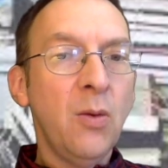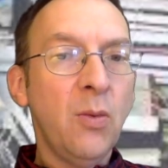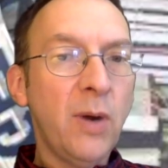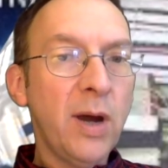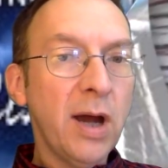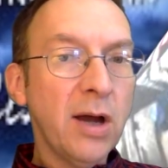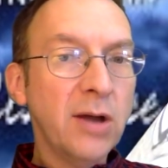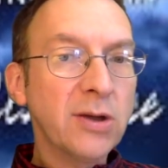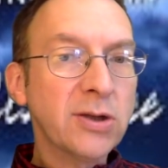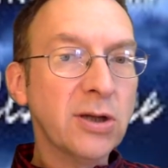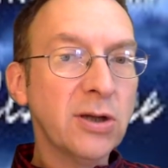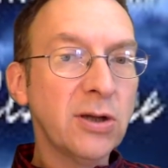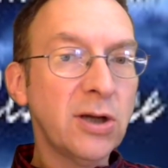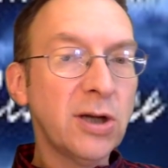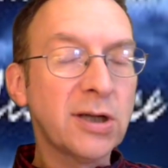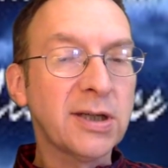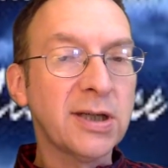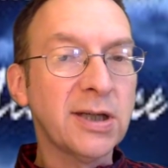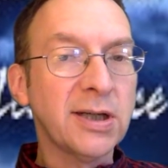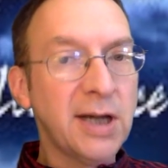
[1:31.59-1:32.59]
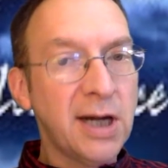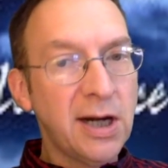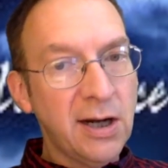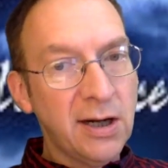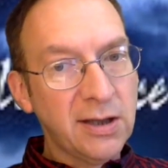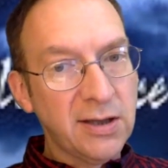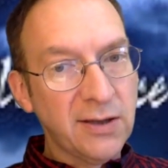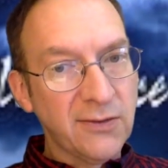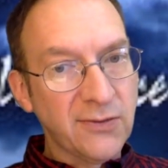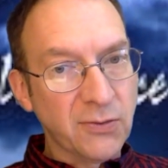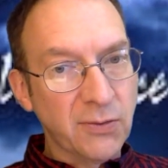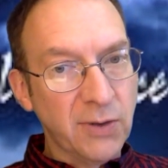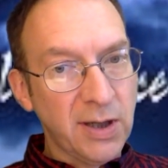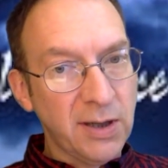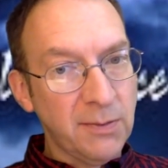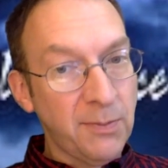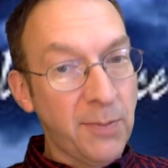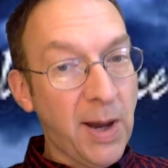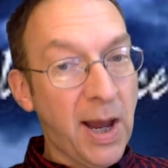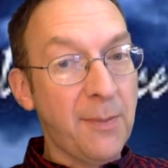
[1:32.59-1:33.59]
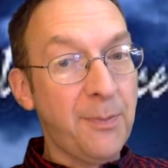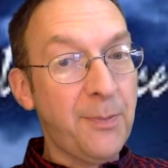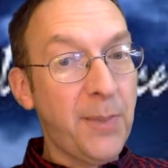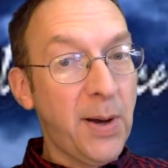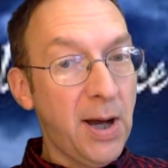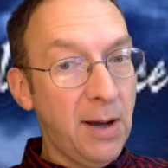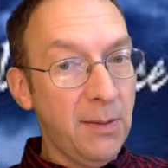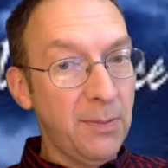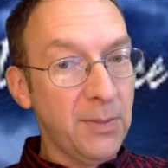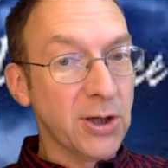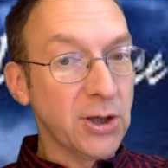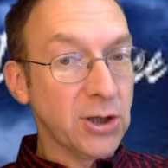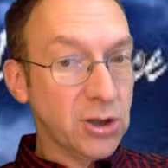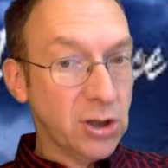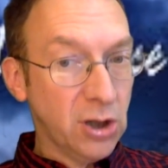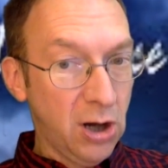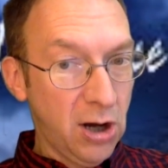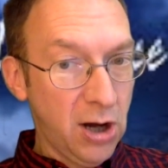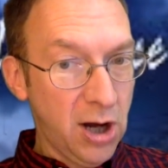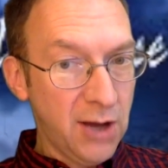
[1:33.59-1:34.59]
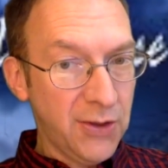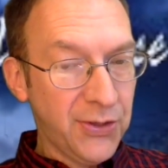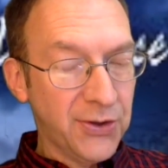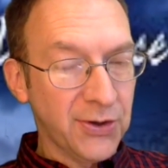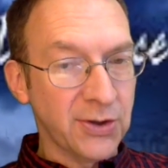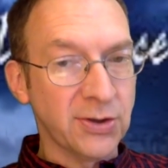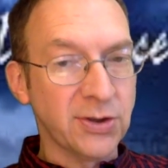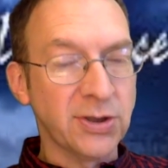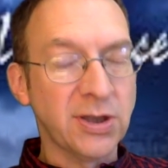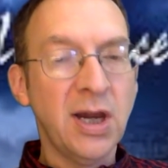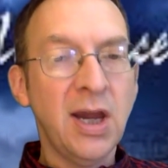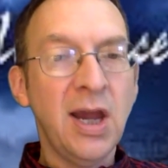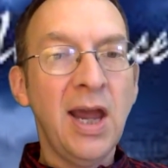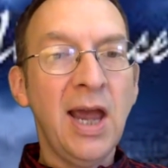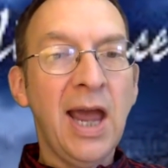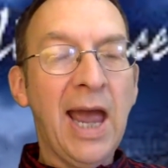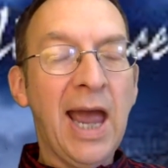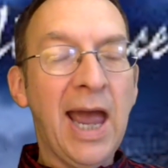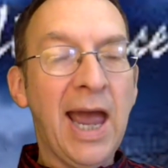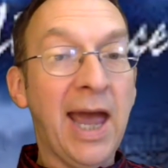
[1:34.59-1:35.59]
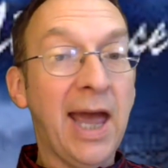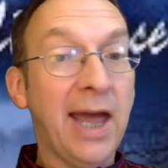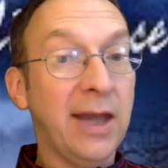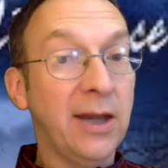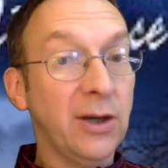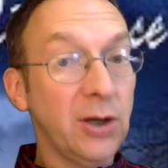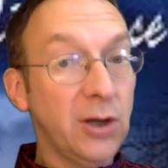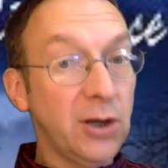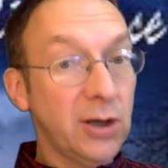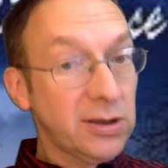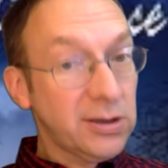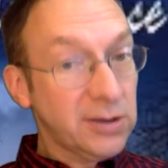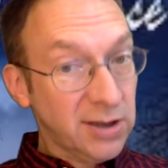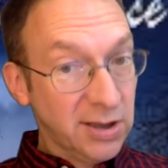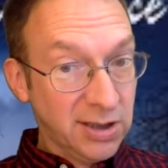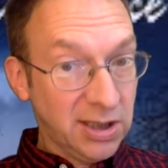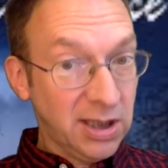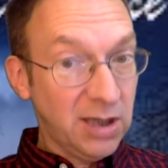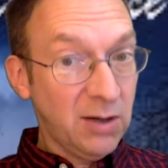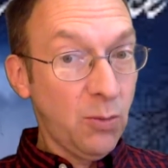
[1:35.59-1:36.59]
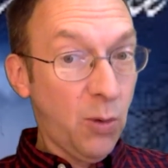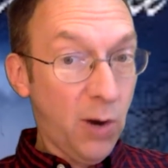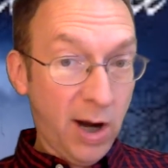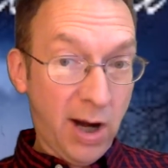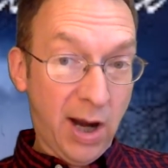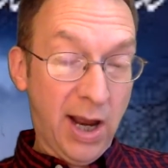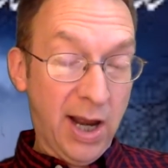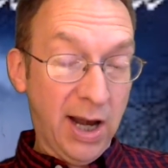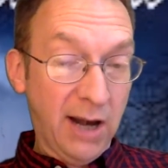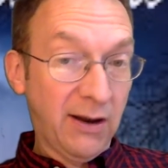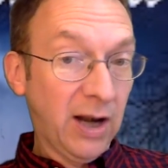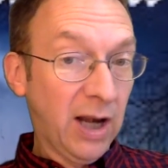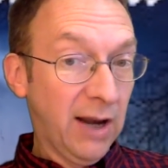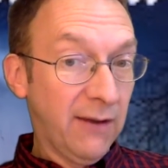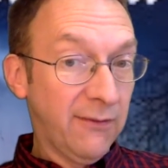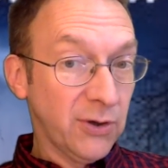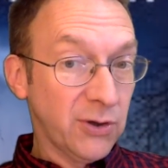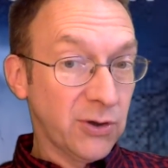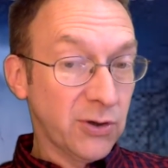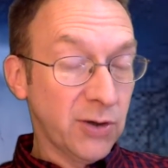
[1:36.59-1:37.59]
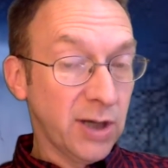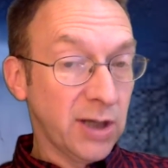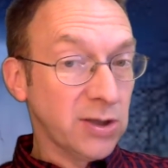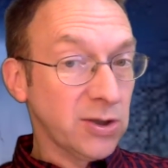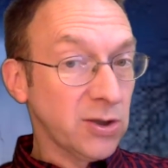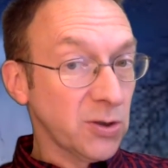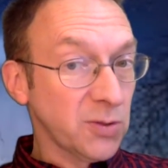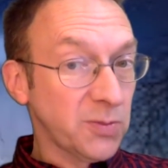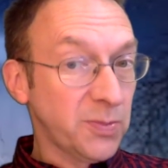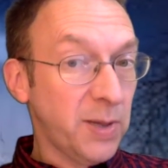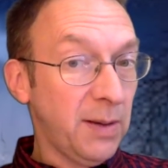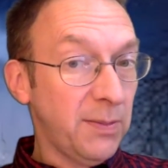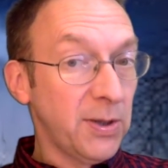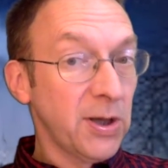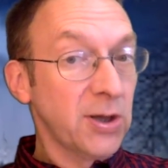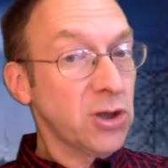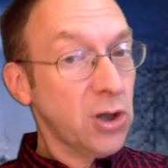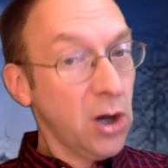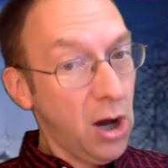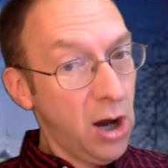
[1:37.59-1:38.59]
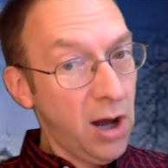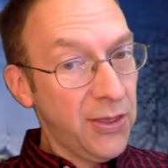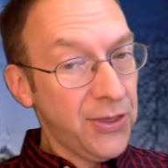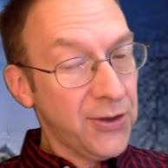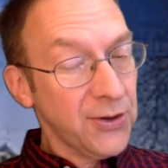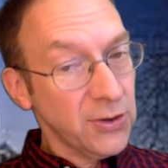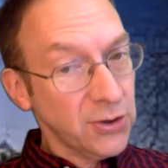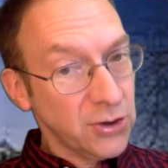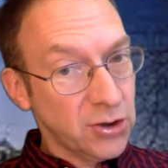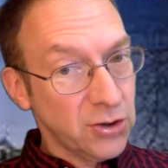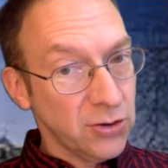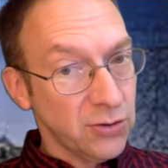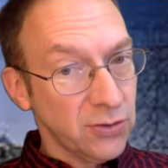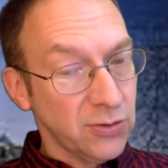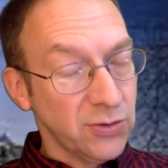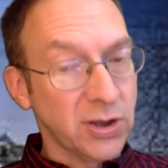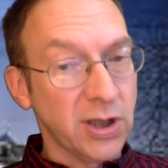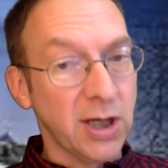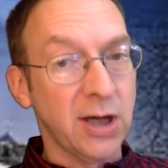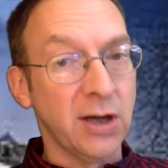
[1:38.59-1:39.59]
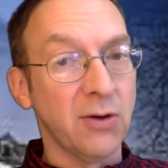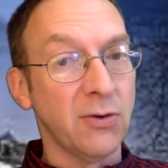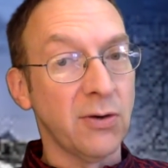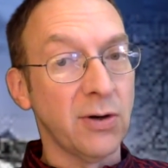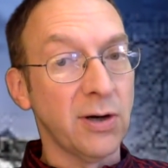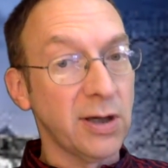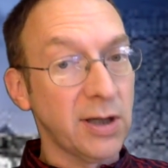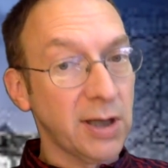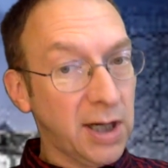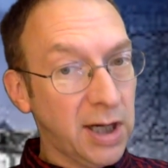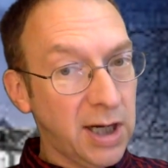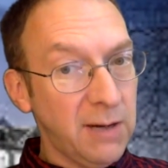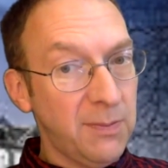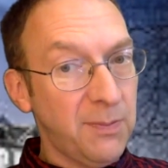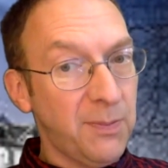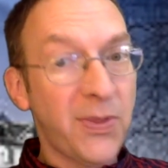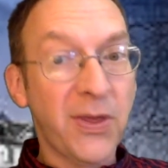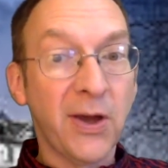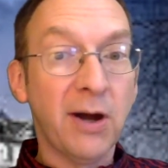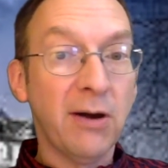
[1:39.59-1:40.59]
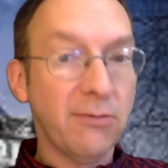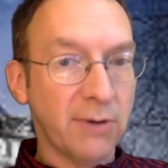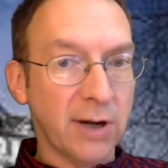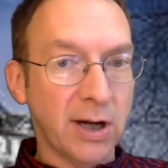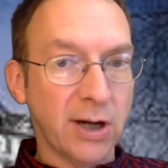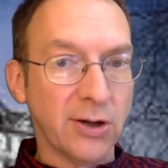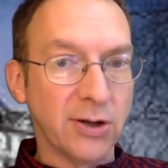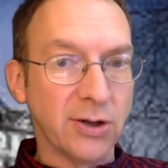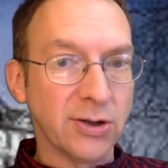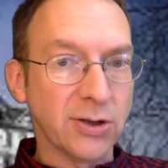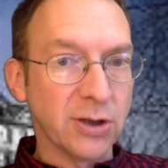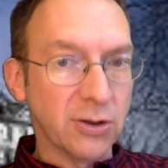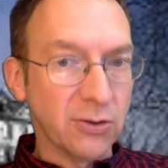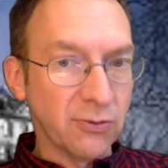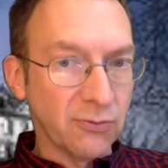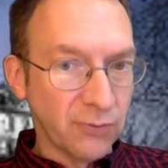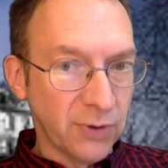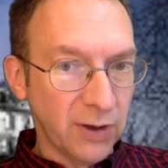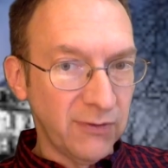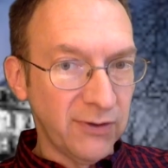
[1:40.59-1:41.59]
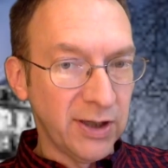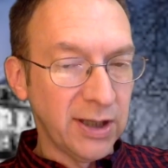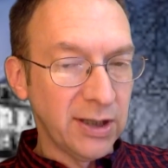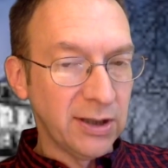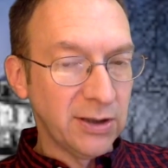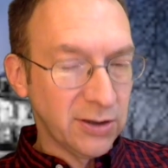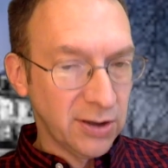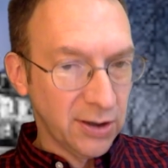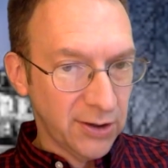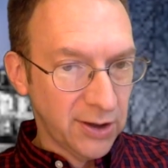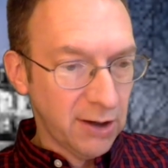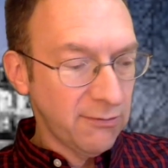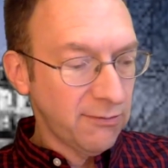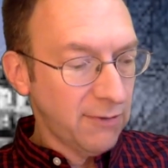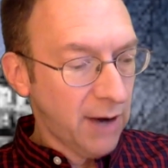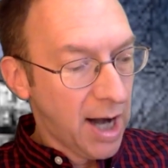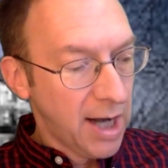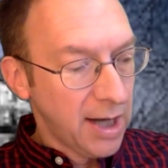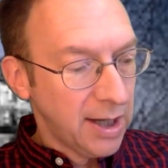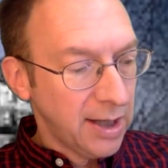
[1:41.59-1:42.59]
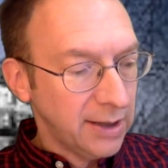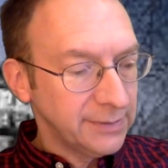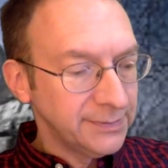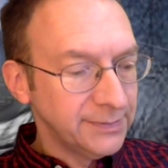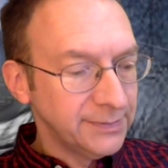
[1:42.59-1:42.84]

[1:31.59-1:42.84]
We also looked at narratives written by published authors and looked to see what kind of clever tricks those published authors use in order to keep their readers riveted to their writing.